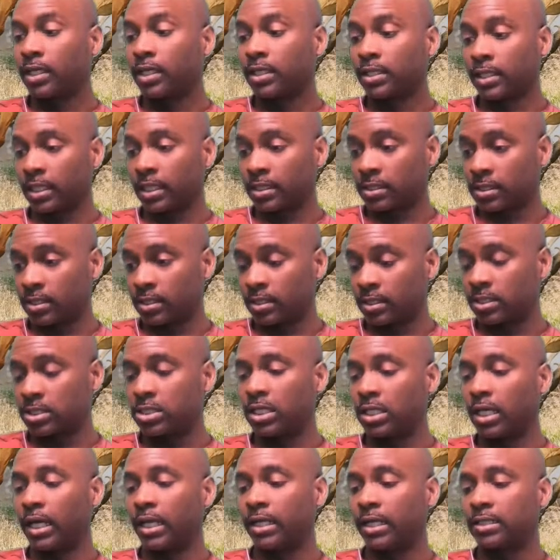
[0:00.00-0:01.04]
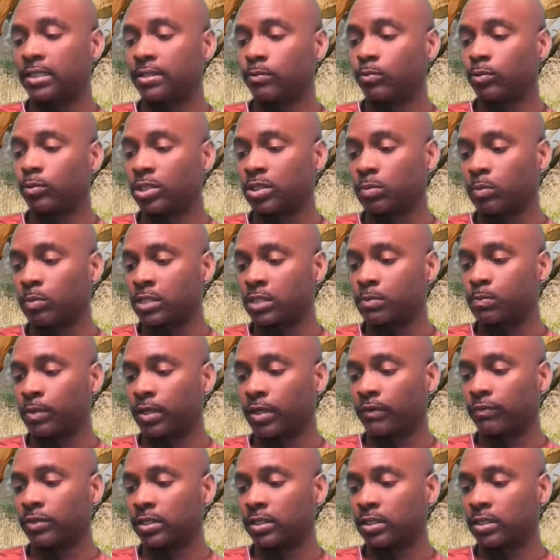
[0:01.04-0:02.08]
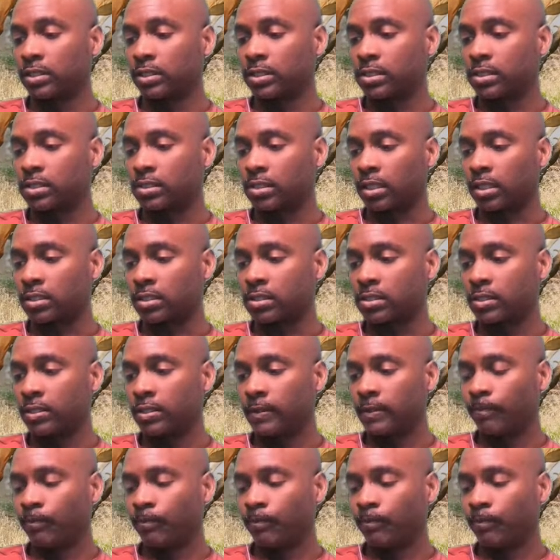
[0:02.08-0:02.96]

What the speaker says: Yes, it is, Jonathan, which makes perfectly good sense.